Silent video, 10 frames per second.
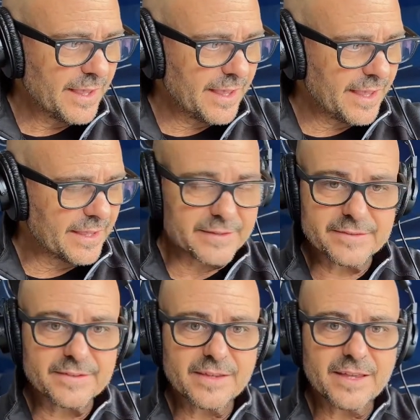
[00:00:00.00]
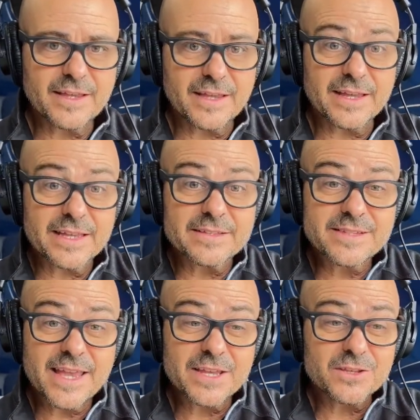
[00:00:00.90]
And it can
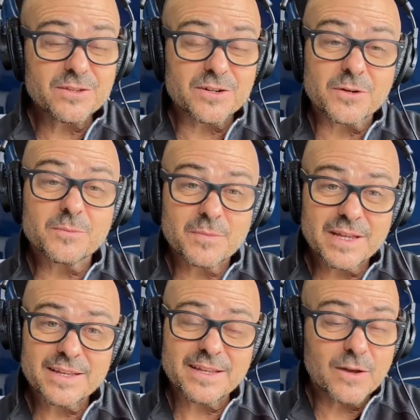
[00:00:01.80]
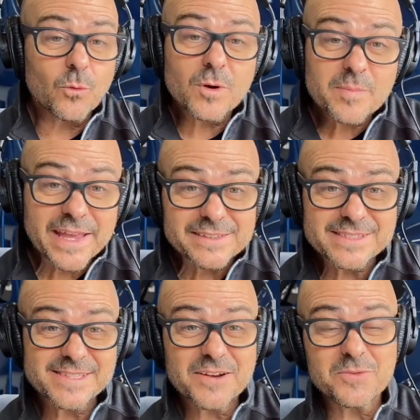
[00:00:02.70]
take, or
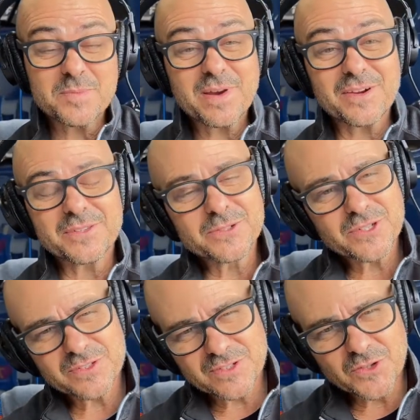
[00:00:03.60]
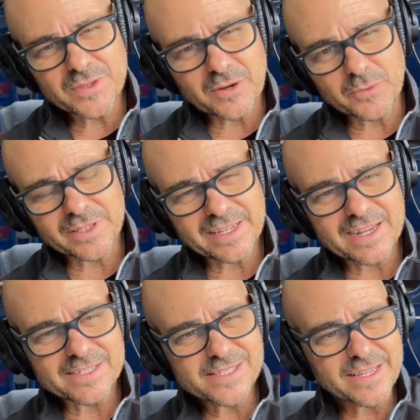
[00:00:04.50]
paintless dent repair. Those are the two that really
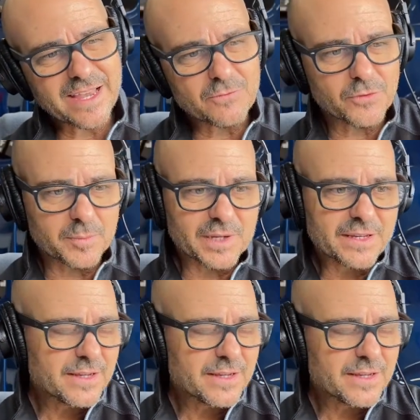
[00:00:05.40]
kind of stick out for me.